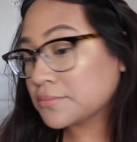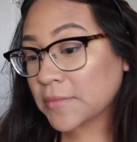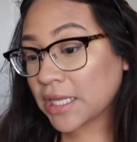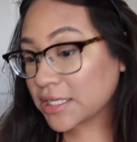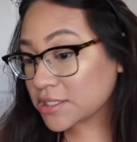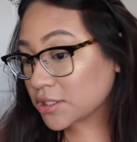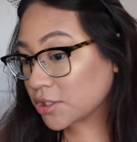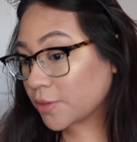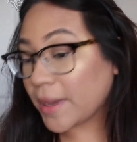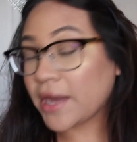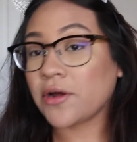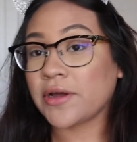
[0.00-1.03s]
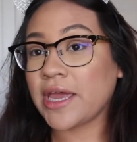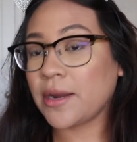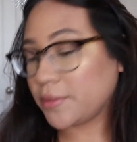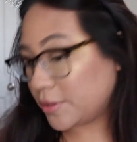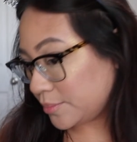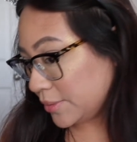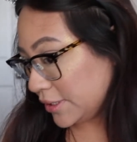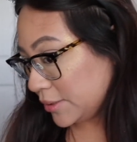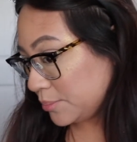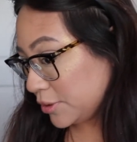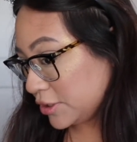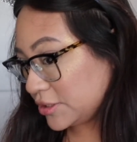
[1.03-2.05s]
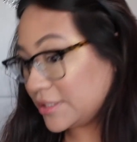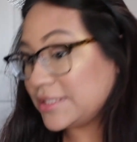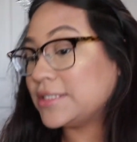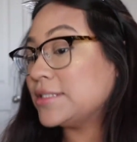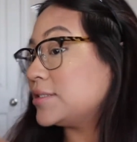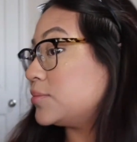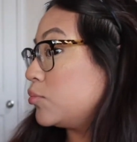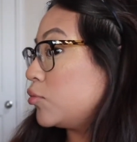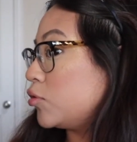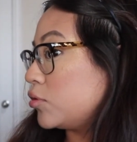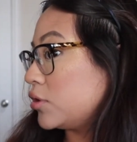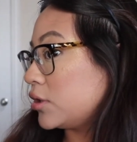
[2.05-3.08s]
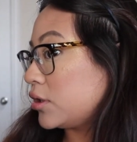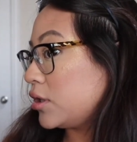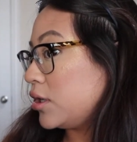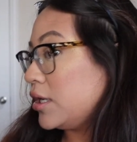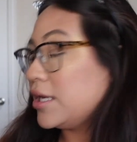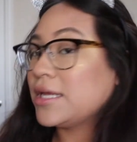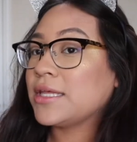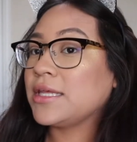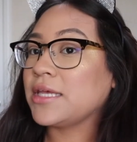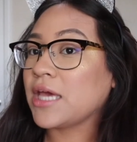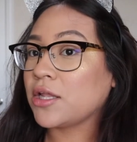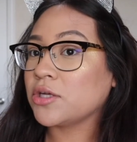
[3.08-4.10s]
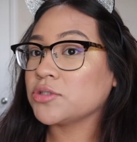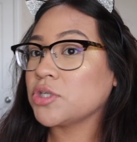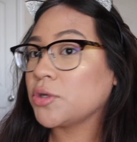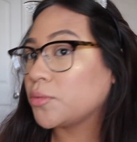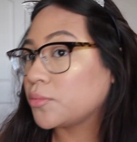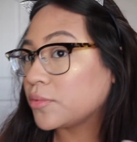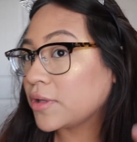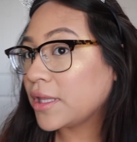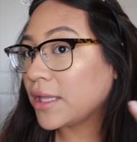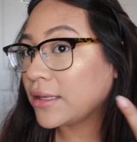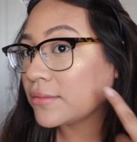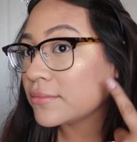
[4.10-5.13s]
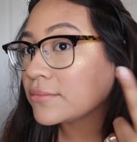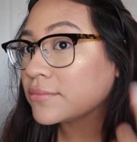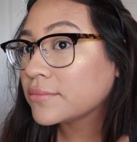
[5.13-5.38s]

it doesn't look bad on camera. But in person it is more yellow tone than